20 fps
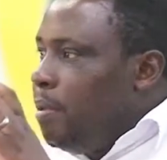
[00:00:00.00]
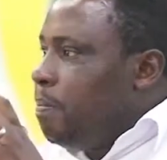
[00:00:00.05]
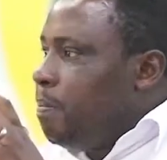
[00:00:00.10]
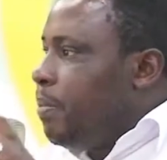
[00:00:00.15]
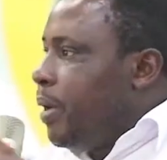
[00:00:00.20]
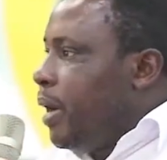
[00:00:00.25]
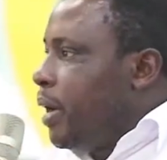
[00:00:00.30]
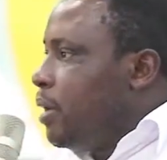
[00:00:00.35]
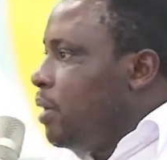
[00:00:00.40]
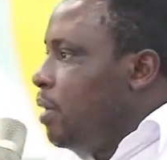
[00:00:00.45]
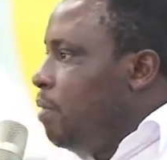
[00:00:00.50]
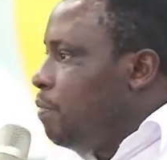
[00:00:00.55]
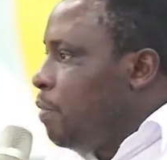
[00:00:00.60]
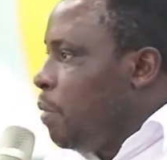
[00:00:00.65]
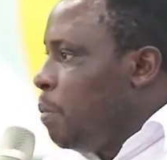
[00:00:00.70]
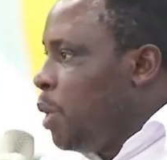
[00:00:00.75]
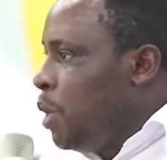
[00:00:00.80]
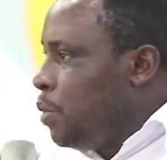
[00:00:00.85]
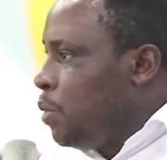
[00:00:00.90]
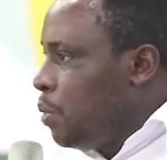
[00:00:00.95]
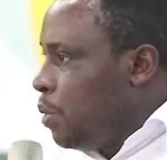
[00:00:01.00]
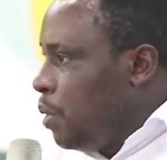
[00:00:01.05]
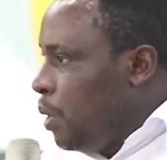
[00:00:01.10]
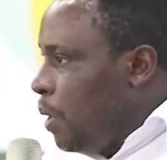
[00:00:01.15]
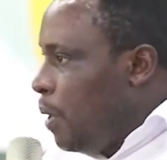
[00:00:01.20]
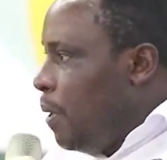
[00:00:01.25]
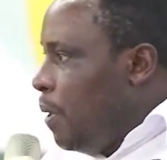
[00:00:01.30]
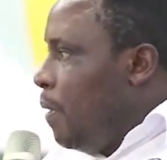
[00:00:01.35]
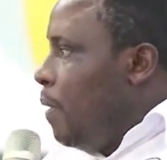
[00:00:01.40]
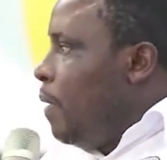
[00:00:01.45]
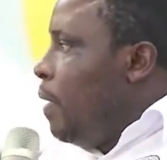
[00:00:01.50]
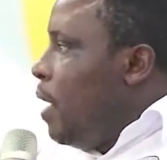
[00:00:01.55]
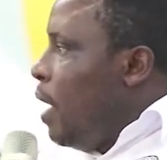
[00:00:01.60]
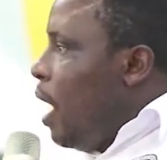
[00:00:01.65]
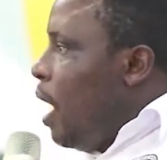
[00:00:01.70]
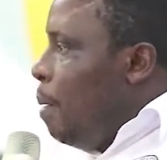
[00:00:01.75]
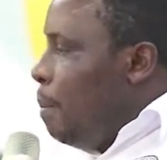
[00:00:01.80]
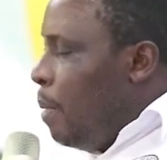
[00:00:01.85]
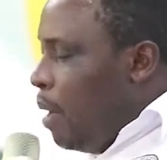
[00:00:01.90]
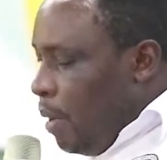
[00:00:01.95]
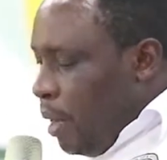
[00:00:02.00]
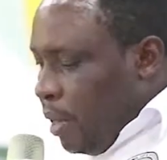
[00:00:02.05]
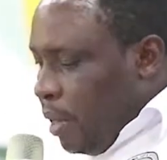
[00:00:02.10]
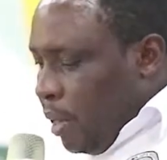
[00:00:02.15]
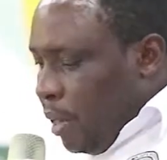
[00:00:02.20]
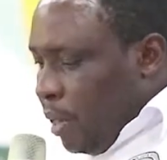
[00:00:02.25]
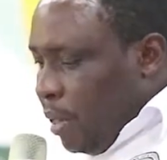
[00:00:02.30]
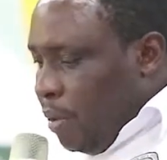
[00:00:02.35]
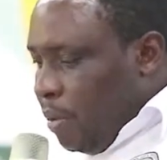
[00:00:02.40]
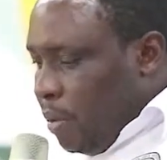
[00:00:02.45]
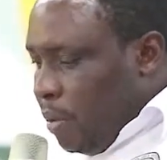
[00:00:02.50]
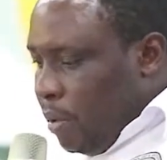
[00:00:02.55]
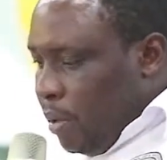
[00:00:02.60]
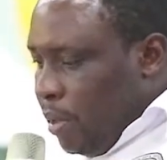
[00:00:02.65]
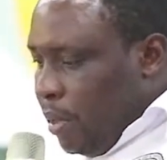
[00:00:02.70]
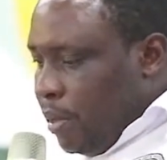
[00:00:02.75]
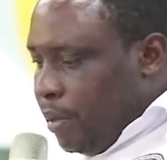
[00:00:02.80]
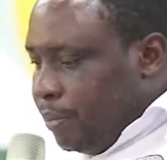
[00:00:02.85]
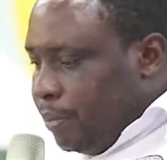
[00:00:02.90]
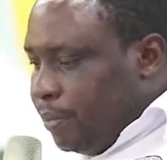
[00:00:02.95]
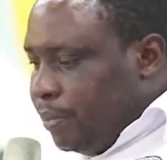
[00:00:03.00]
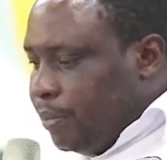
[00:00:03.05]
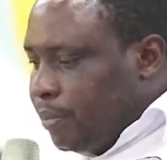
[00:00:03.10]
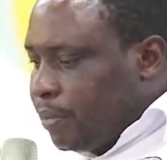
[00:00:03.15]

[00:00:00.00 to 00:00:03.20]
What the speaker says: impact information about a technology.